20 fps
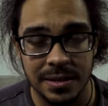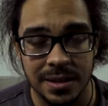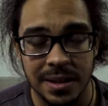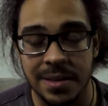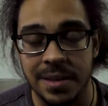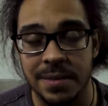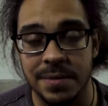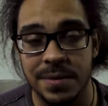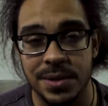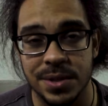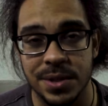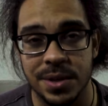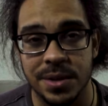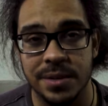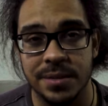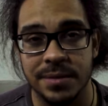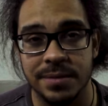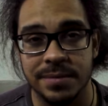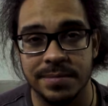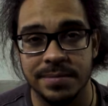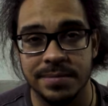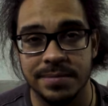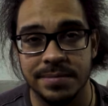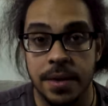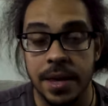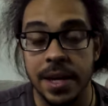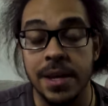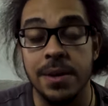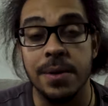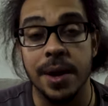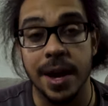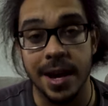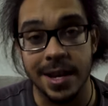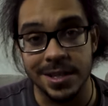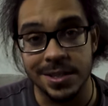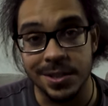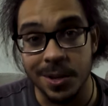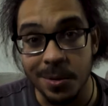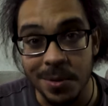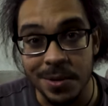I'll never start. Thank you
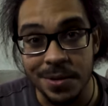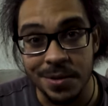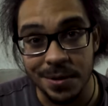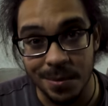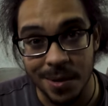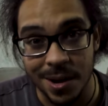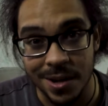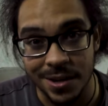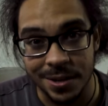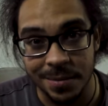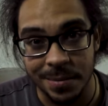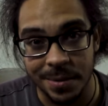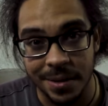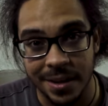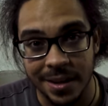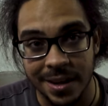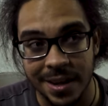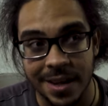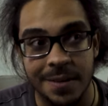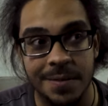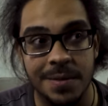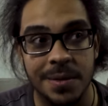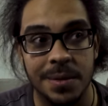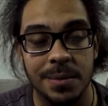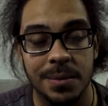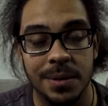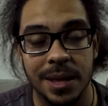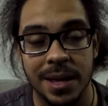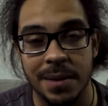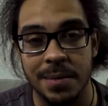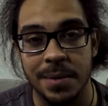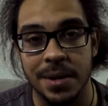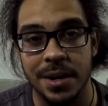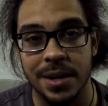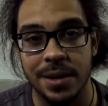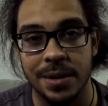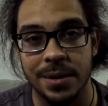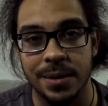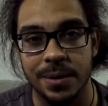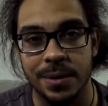guys so much for watching me. If you like what
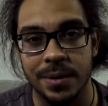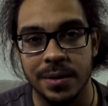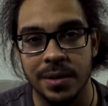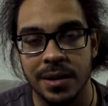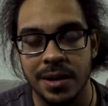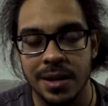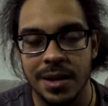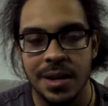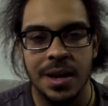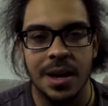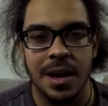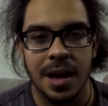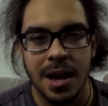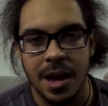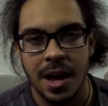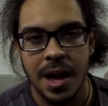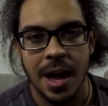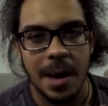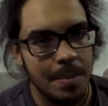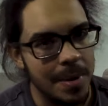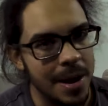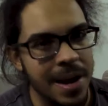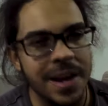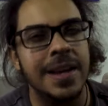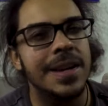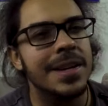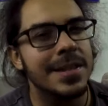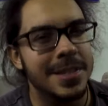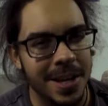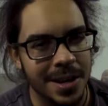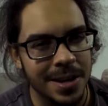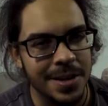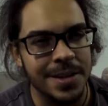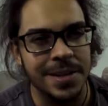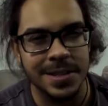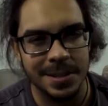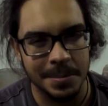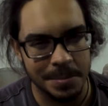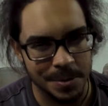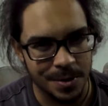I do, I'm not going to tell you
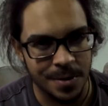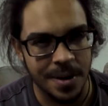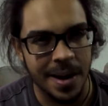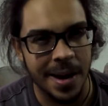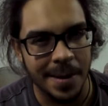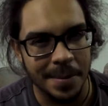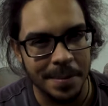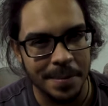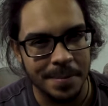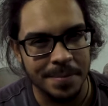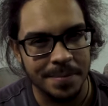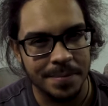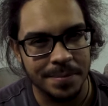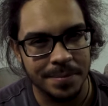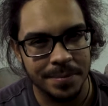to subscribe.